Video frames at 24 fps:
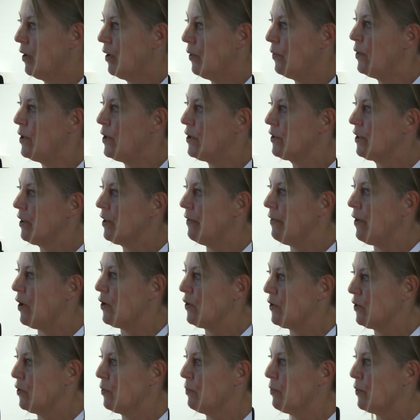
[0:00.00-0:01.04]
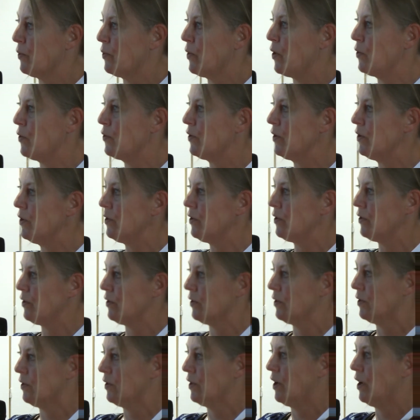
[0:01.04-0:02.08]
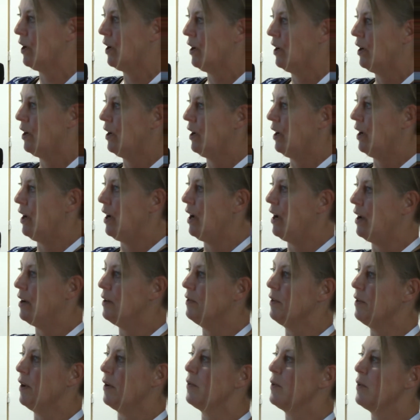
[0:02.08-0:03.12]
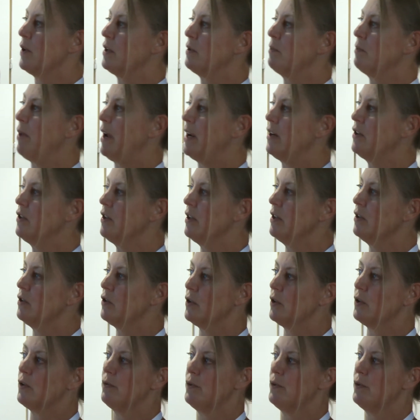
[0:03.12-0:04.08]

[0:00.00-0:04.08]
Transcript: risk of osteoporosis, and risk patients.